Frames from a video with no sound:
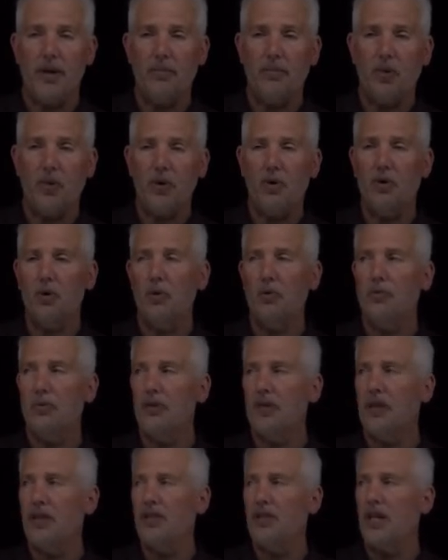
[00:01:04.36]
point groups
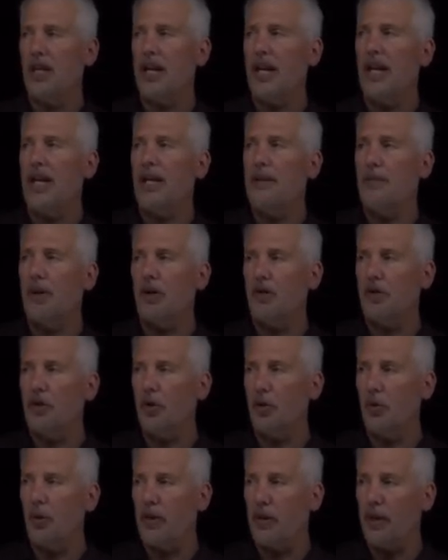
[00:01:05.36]
is that any
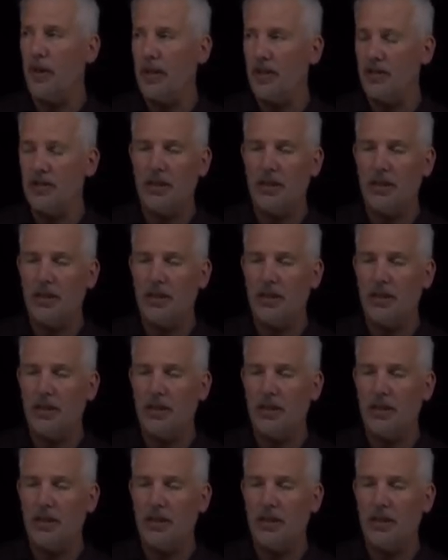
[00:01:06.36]
molecule with this